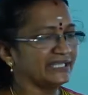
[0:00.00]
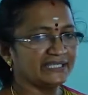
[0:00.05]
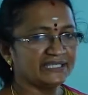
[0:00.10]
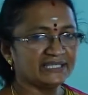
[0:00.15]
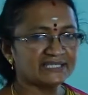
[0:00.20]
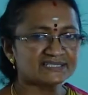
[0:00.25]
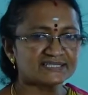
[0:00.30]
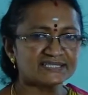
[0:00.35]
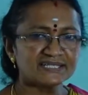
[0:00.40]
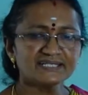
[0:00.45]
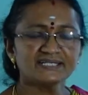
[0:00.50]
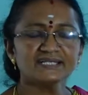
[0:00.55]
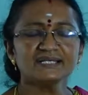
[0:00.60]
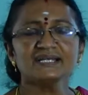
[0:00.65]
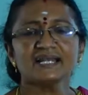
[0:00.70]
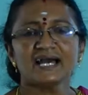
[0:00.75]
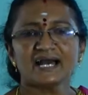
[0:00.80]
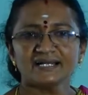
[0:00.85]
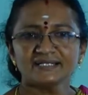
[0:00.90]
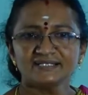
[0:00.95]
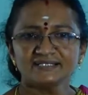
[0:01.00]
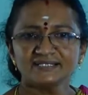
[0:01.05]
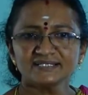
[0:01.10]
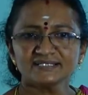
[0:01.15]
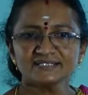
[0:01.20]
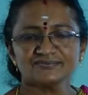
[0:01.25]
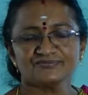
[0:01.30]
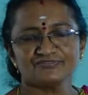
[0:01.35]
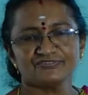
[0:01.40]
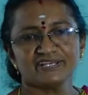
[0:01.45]
A single
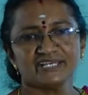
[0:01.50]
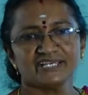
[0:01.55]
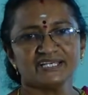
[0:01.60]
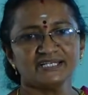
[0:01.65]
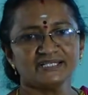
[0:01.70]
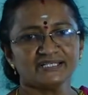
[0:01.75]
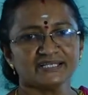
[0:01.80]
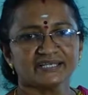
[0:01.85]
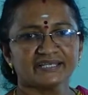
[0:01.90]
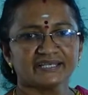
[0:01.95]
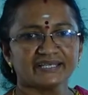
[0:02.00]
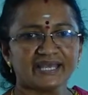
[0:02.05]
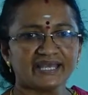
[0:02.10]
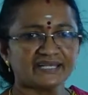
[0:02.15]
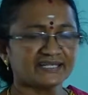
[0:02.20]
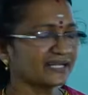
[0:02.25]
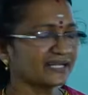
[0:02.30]
address field can